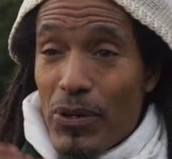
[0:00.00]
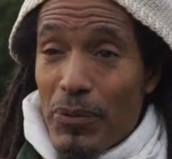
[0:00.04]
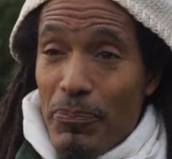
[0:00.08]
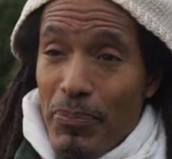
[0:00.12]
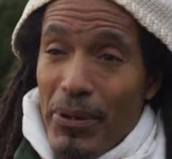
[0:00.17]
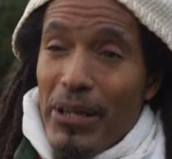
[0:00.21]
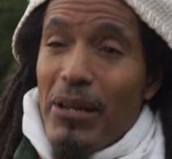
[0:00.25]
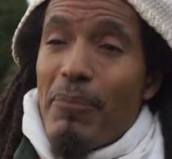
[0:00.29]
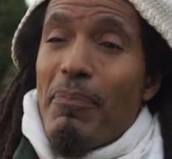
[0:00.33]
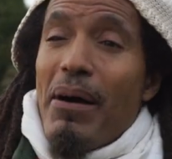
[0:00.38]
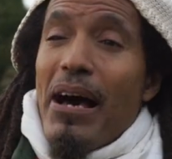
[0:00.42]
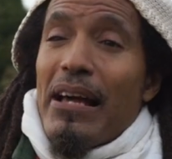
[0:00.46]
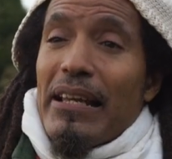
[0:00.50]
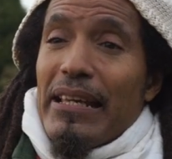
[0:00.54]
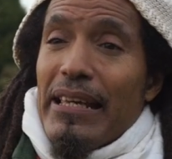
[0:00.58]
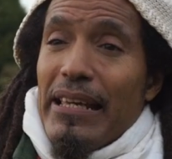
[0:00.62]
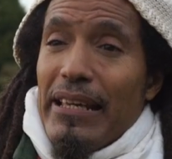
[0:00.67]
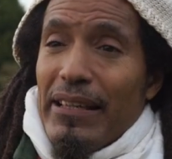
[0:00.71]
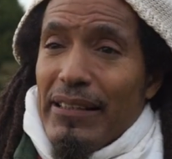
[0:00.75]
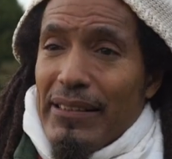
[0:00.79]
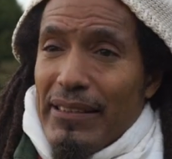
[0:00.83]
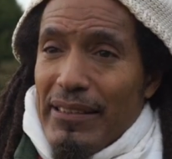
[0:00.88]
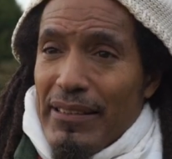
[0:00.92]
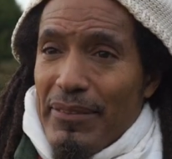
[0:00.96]
would bring about
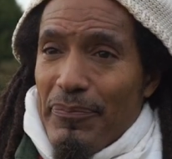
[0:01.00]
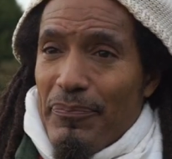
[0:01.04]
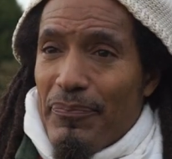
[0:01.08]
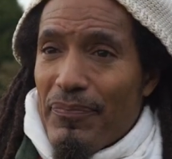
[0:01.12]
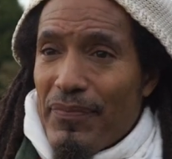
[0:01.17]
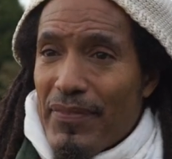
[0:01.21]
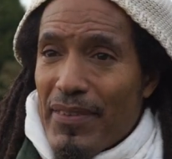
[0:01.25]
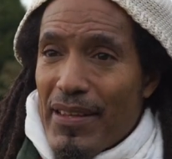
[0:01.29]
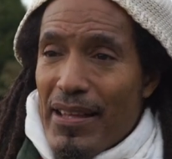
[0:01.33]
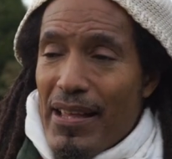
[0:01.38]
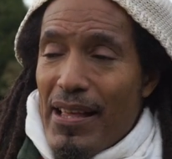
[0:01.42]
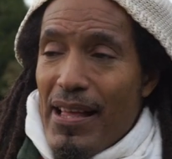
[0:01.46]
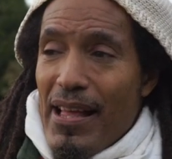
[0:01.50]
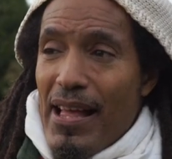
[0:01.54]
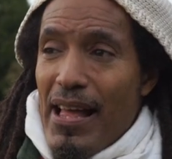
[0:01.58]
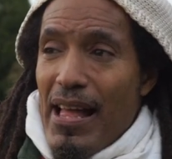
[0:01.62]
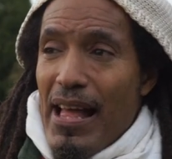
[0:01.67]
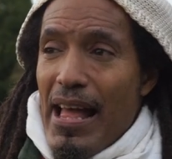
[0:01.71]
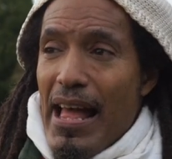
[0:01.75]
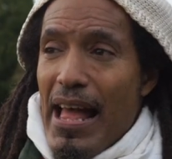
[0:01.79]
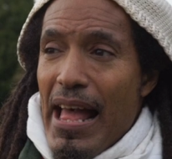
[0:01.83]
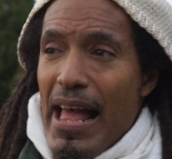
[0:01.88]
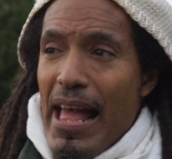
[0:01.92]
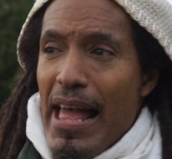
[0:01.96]
healing
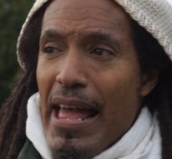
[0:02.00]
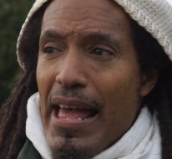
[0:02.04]
mm-hmm.